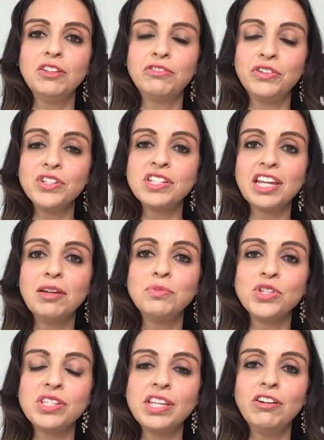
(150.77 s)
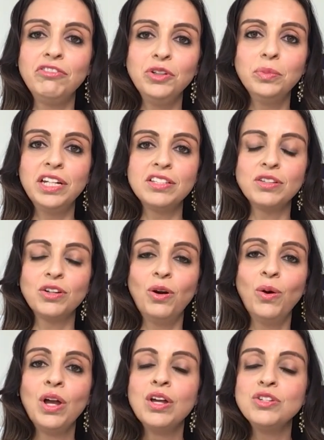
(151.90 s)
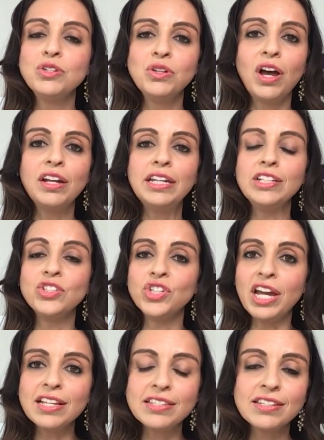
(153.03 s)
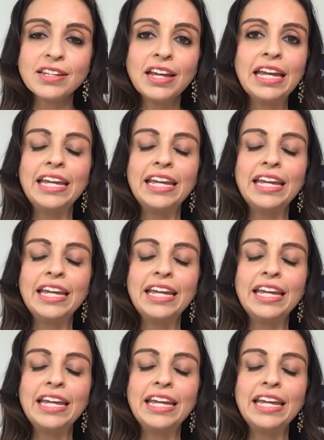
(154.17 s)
The first Kim just said a few minutes ago do not ingest,